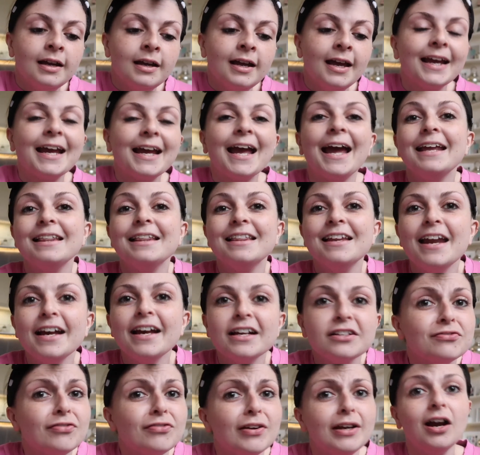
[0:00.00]
Okay, the
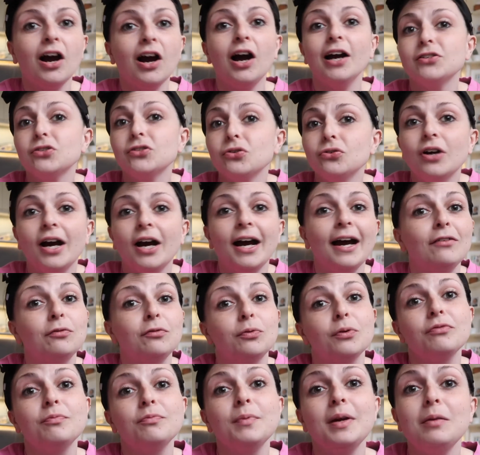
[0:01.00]
next thing I do not have
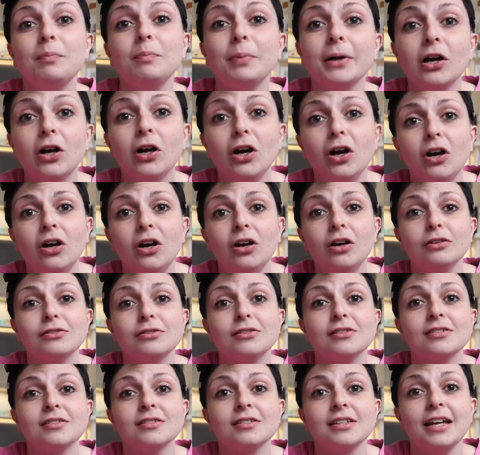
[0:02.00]
with me
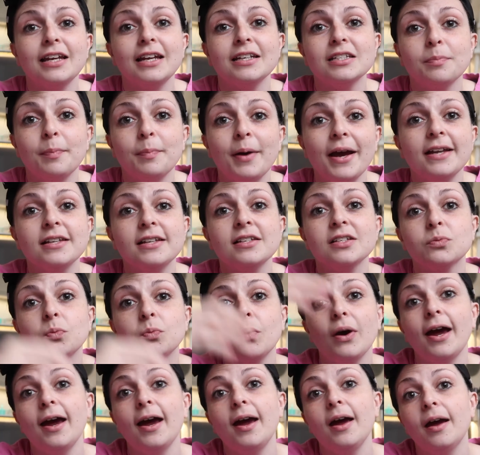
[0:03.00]
because it depends
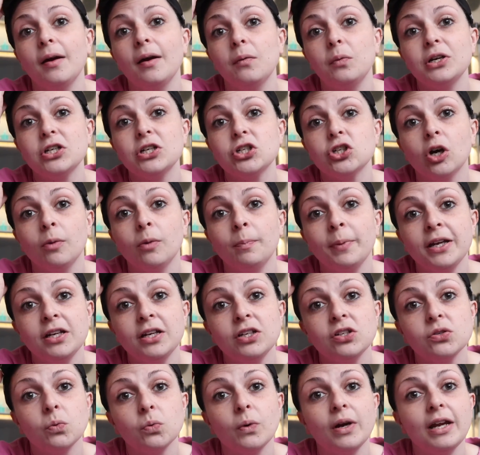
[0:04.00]
where we shop
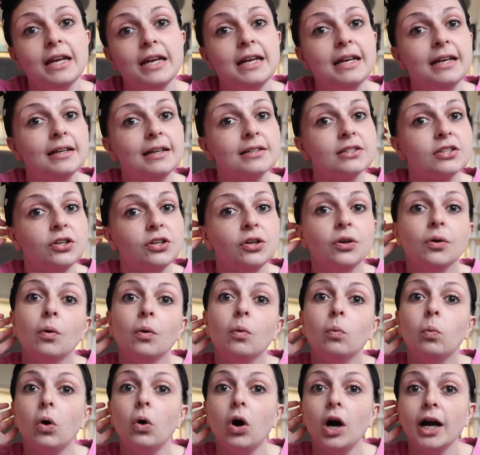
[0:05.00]
each week to
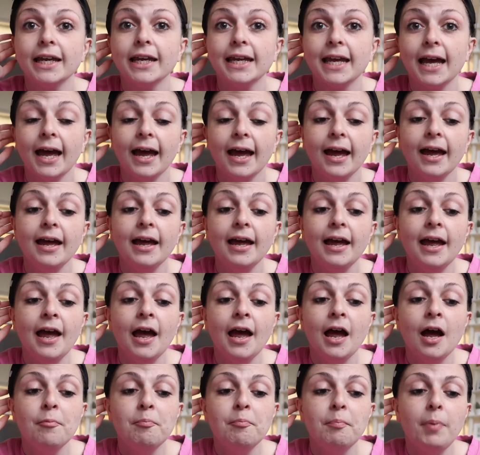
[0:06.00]
what I get,
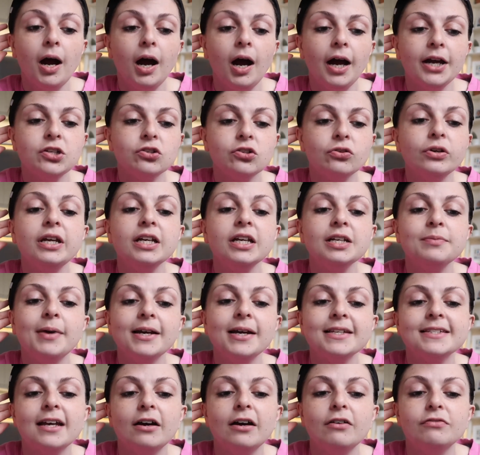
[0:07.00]
but I treated
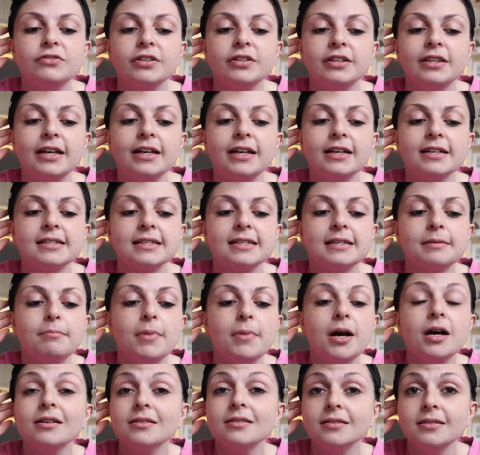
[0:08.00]
myself to this
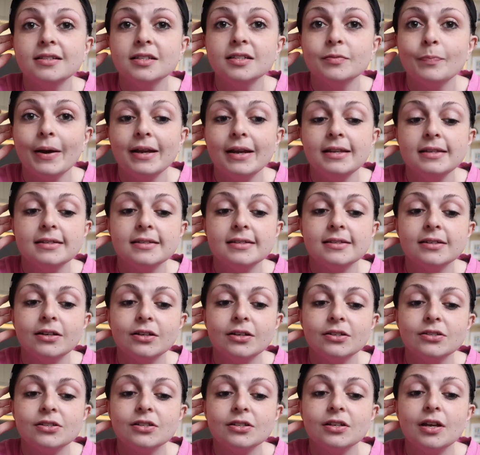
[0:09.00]
Marks and
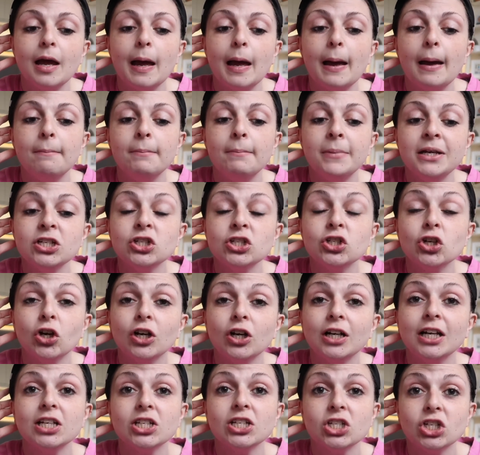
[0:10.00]
Spencer's mint
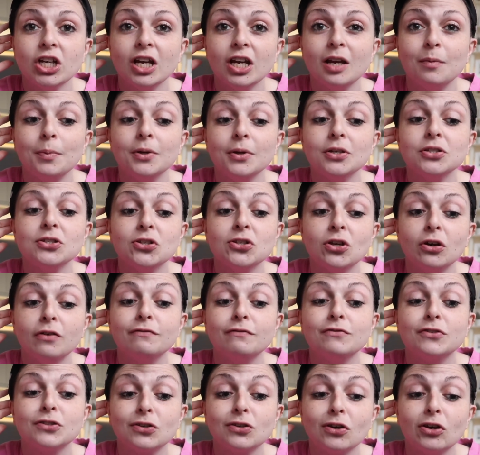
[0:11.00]
chocolate chip soft
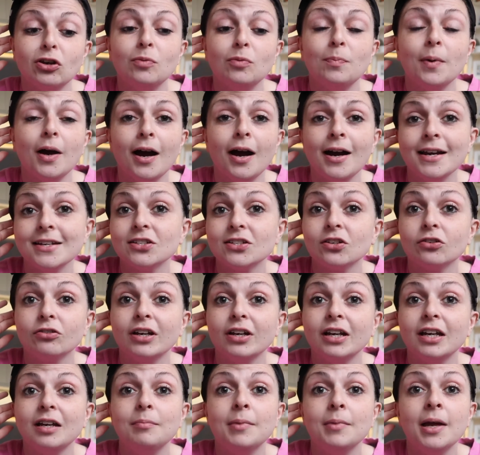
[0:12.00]
scoop ice
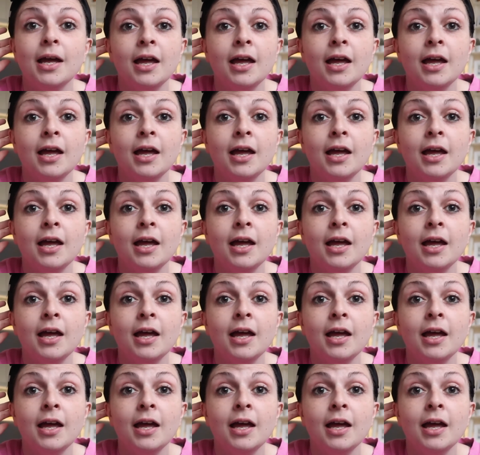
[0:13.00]
cream